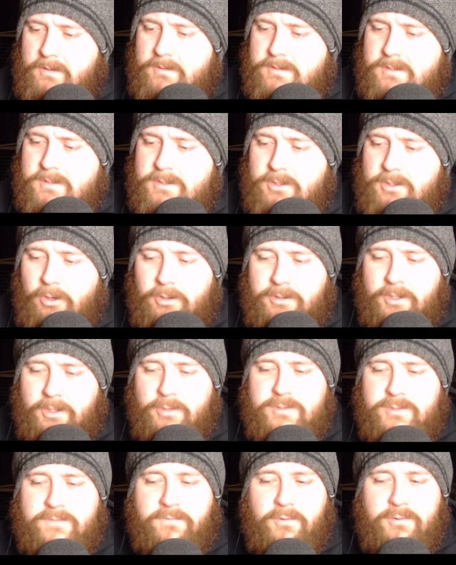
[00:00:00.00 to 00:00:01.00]
Stock
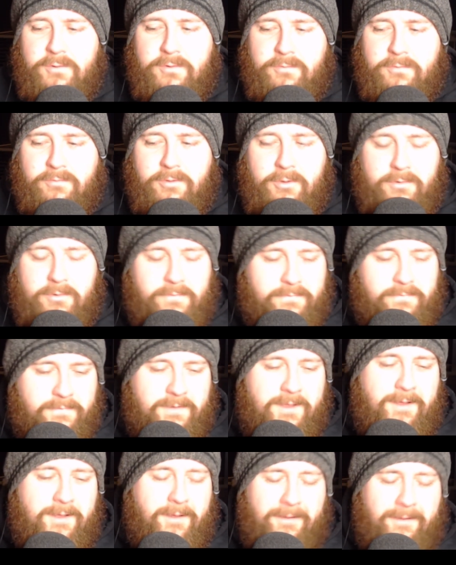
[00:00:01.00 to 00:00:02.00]
goes through the roof.
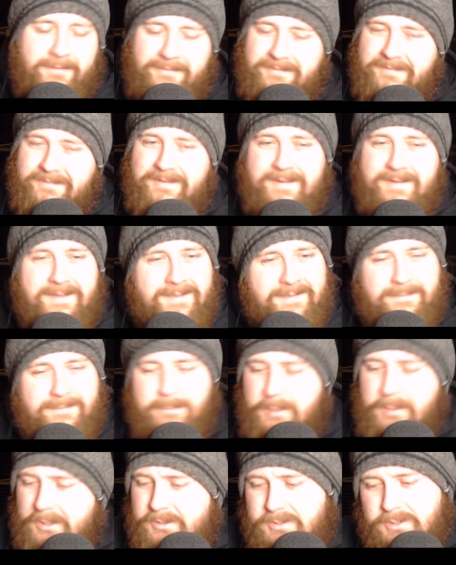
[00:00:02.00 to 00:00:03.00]
No.
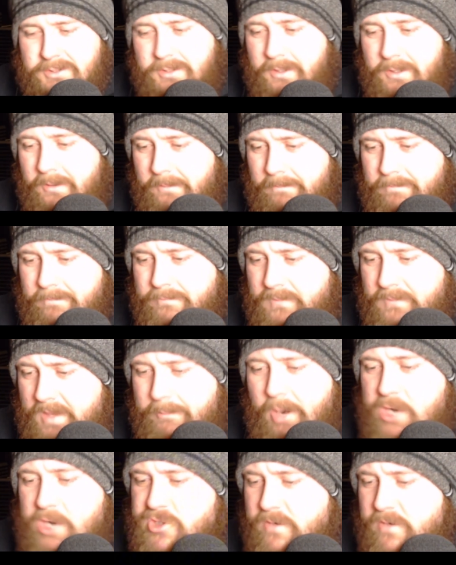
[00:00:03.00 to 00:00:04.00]
Please, no.
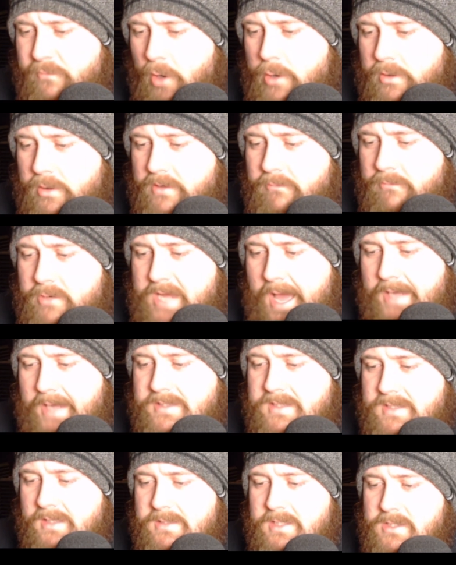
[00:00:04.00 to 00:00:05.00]
Impression of Rogan
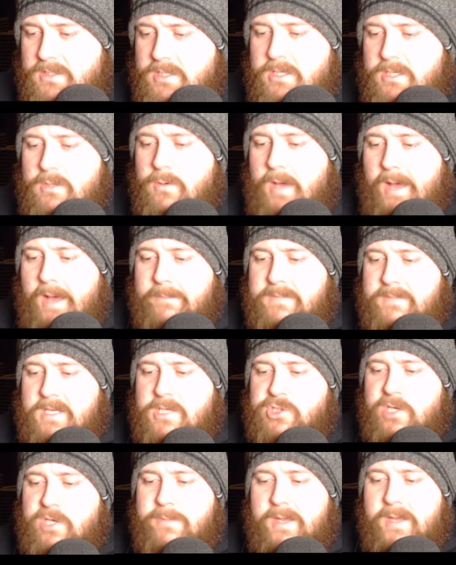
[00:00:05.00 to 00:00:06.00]
reacting to new
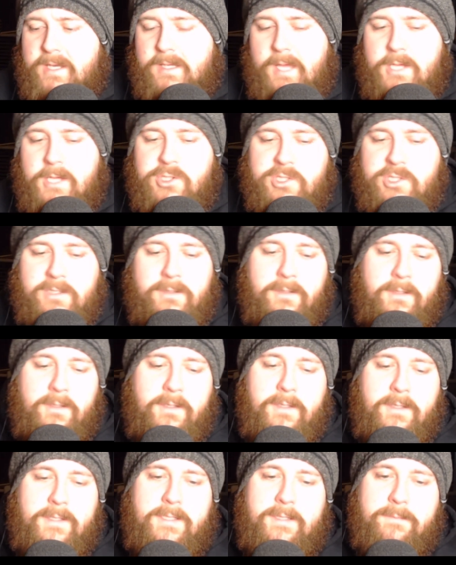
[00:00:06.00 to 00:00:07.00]
amnesia medication.
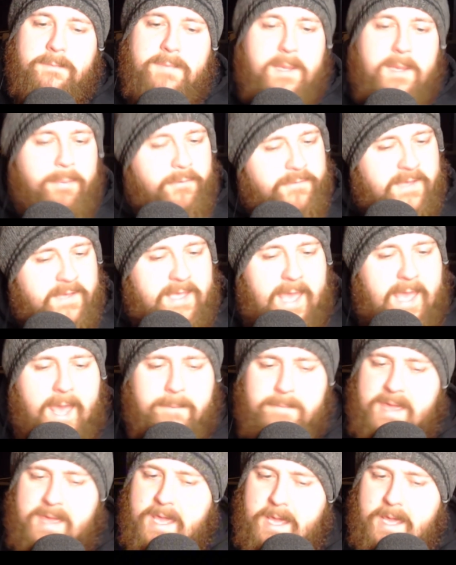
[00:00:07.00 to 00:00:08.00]
People
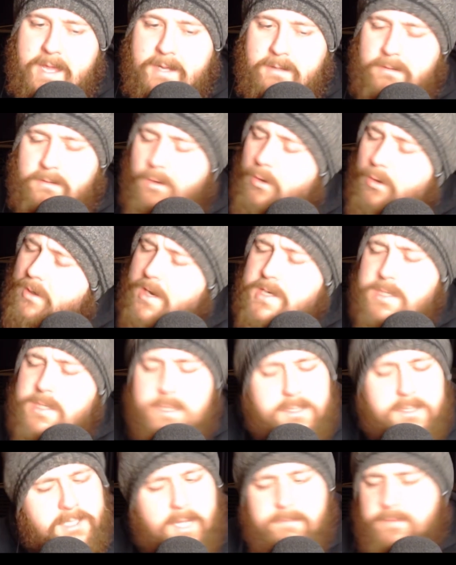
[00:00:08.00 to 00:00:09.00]
forget, man. Or they
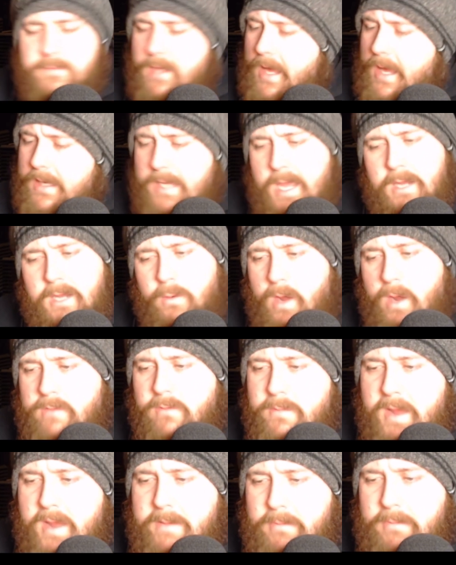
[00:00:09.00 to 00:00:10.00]
do something. I can't quite
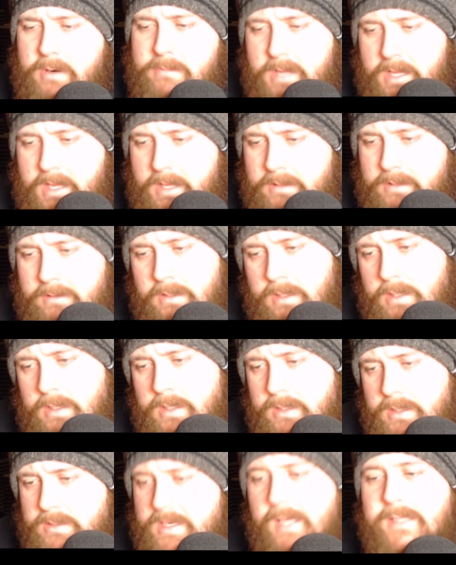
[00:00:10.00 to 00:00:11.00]
remember, man.
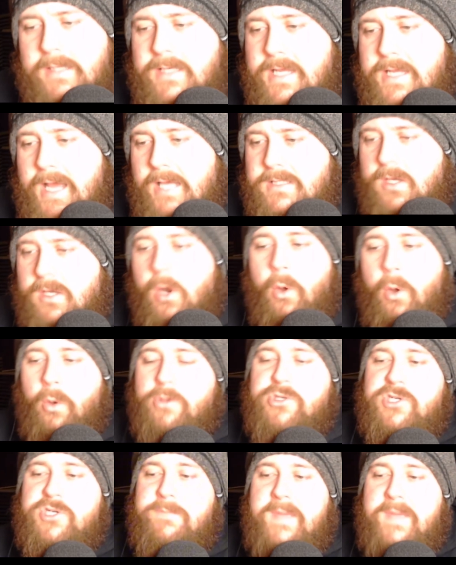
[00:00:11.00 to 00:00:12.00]
Nick Diaz
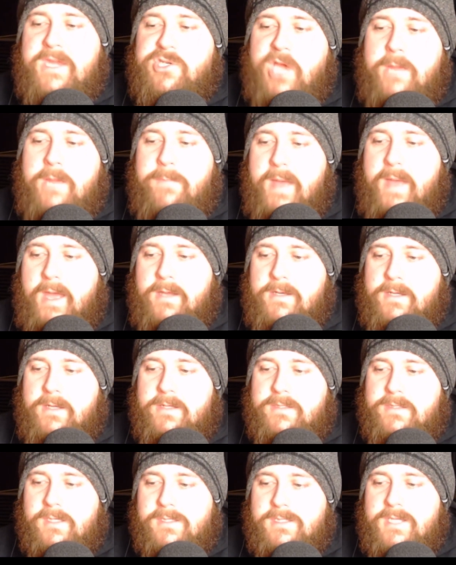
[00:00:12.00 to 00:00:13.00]
launched BJ
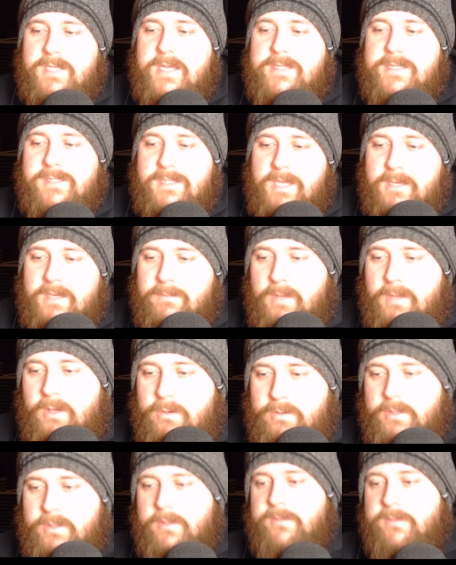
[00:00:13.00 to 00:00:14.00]
Penn to CTE mode.